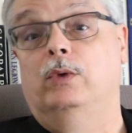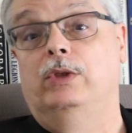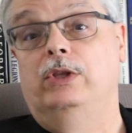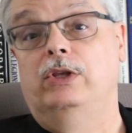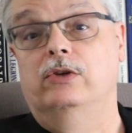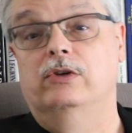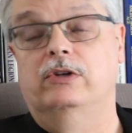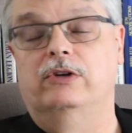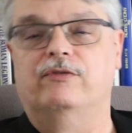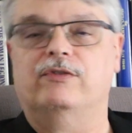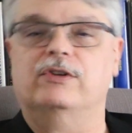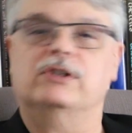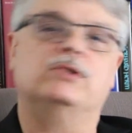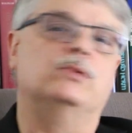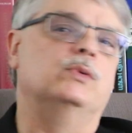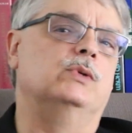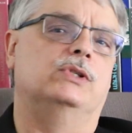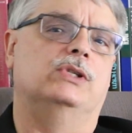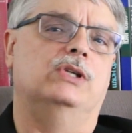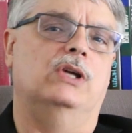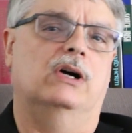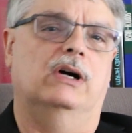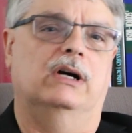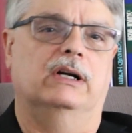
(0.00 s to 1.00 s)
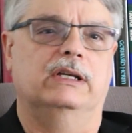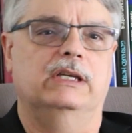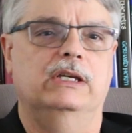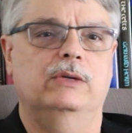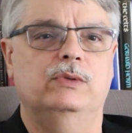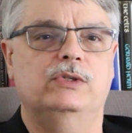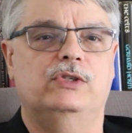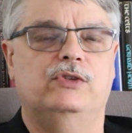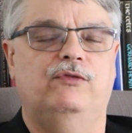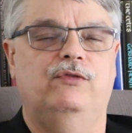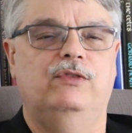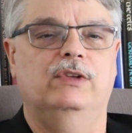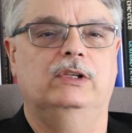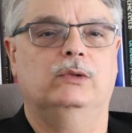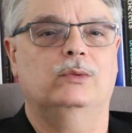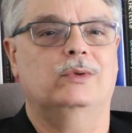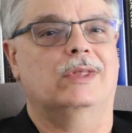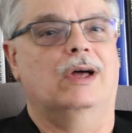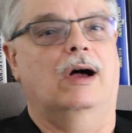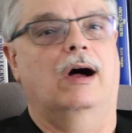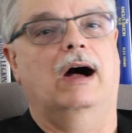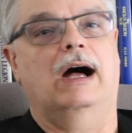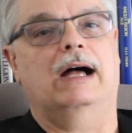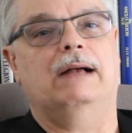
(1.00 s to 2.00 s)
When the universe was young, it was filled
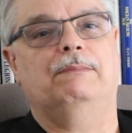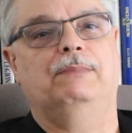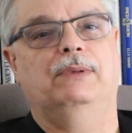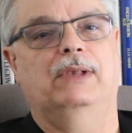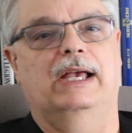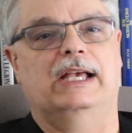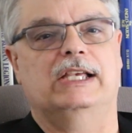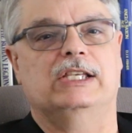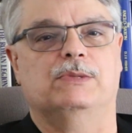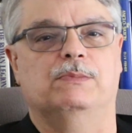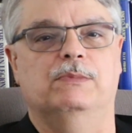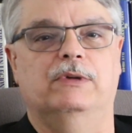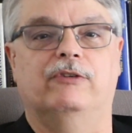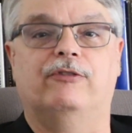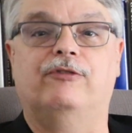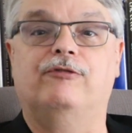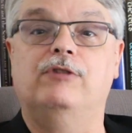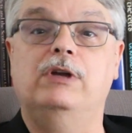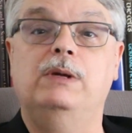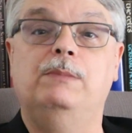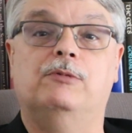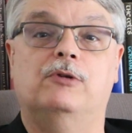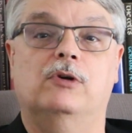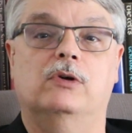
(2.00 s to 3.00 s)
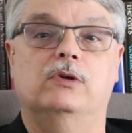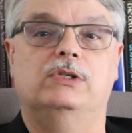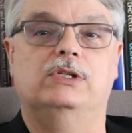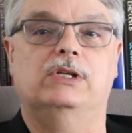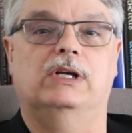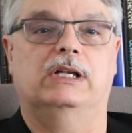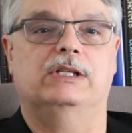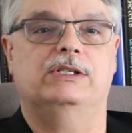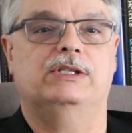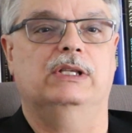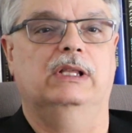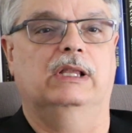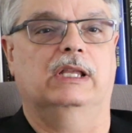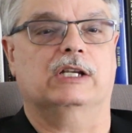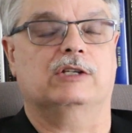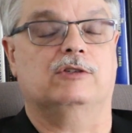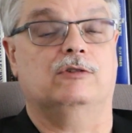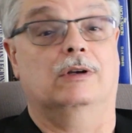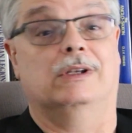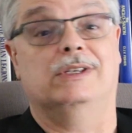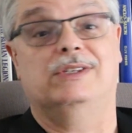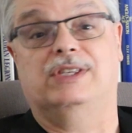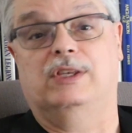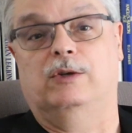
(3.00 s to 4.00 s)
with a hot plasma of free protons and
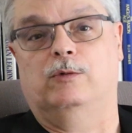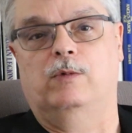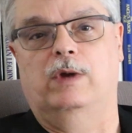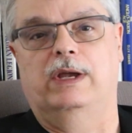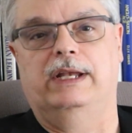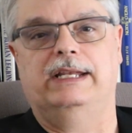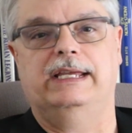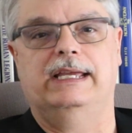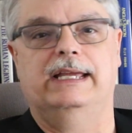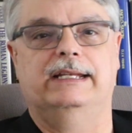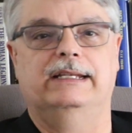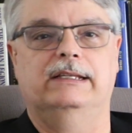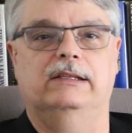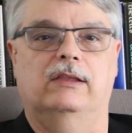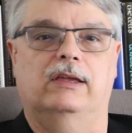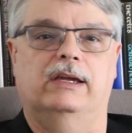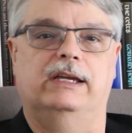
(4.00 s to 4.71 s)
electrons that radiated